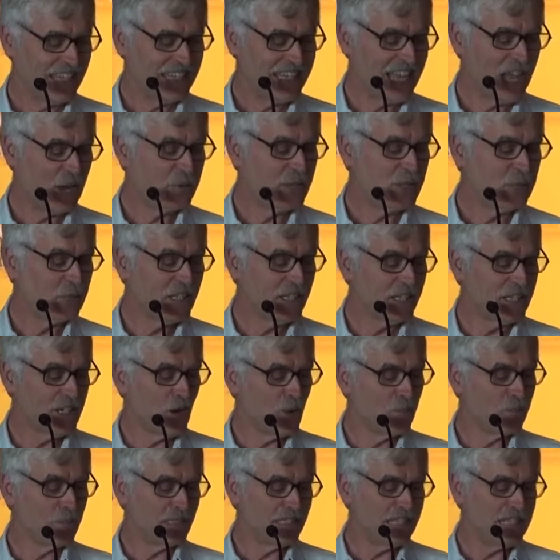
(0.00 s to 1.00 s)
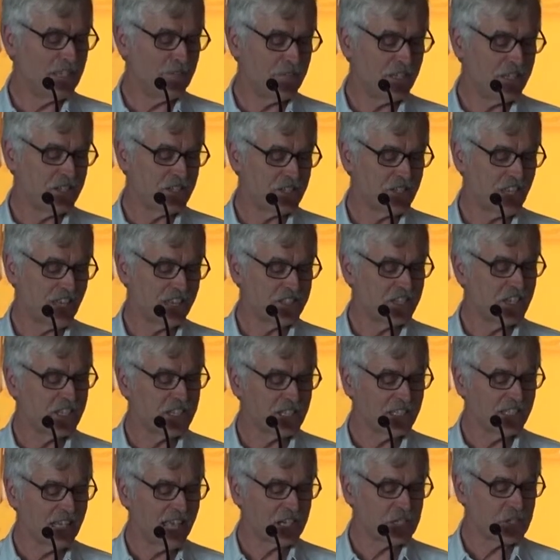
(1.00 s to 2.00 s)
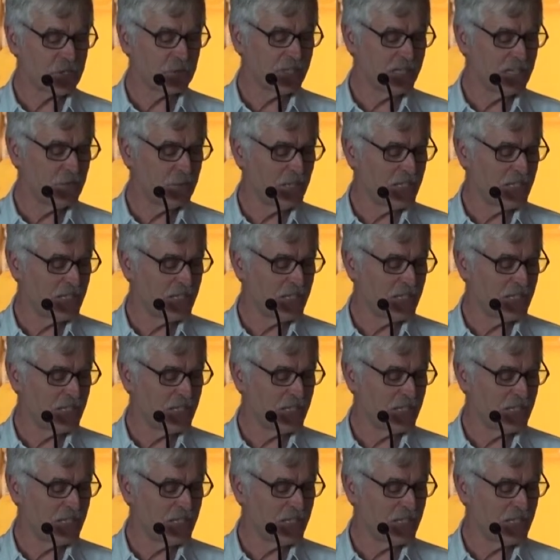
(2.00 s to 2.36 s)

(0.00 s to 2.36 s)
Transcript: Now, we really don't believe these things. Intellectually,